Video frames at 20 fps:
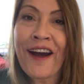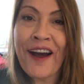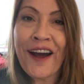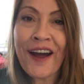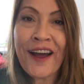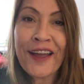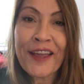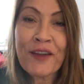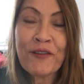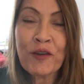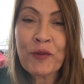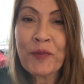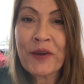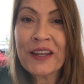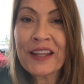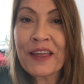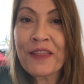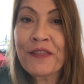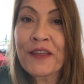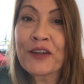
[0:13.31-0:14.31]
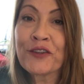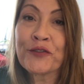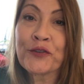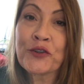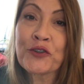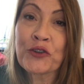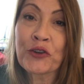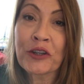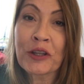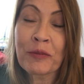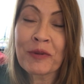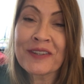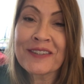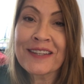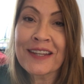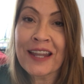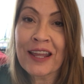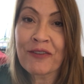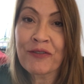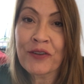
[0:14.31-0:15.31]
Hi everybody, and thanks for joining me
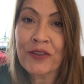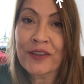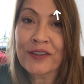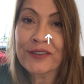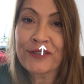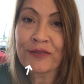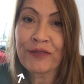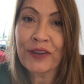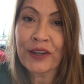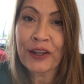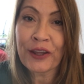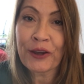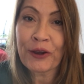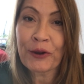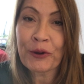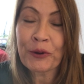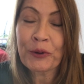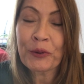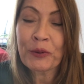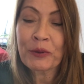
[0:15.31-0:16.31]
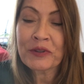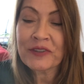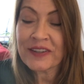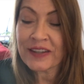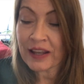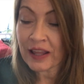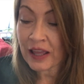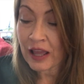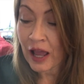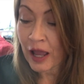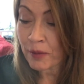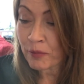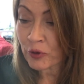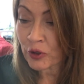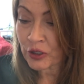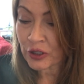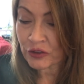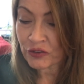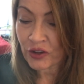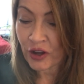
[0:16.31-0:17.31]
today for this video. Today I'm
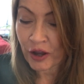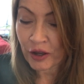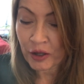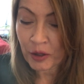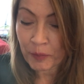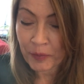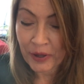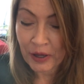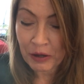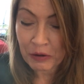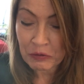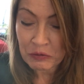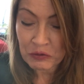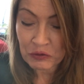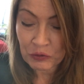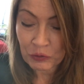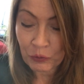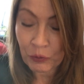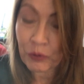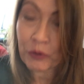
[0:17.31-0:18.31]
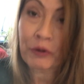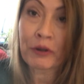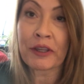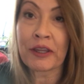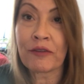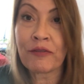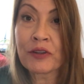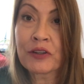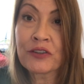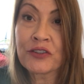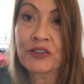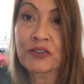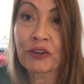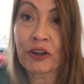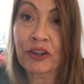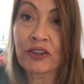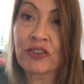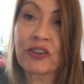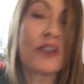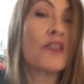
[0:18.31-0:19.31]
going to talk about or give
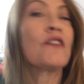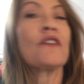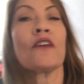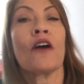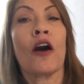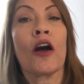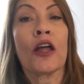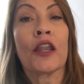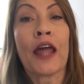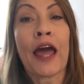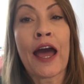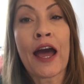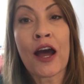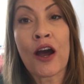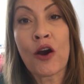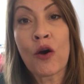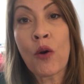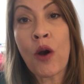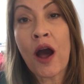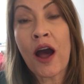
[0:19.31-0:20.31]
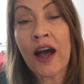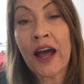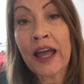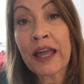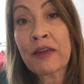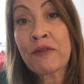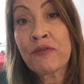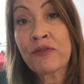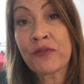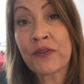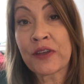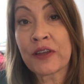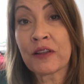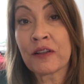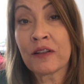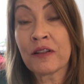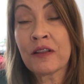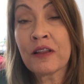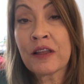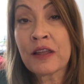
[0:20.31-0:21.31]
instructions on how I
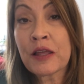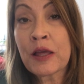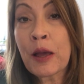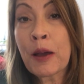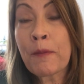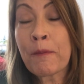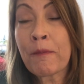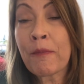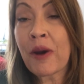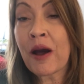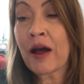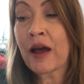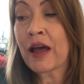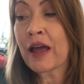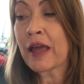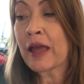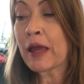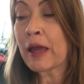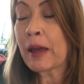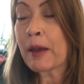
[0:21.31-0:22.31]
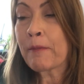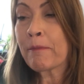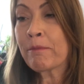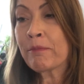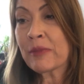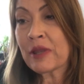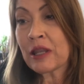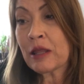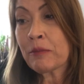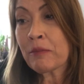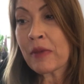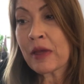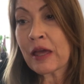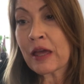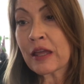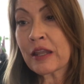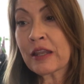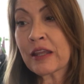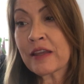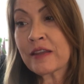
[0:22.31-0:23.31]
fill my
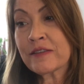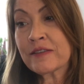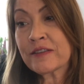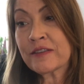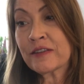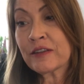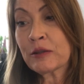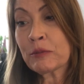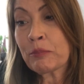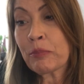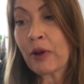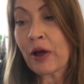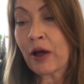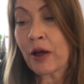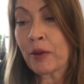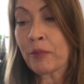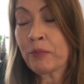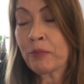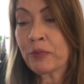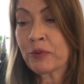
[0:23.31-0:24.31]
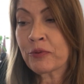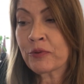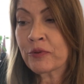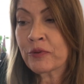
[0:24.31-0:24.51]
Minimed insulin pump.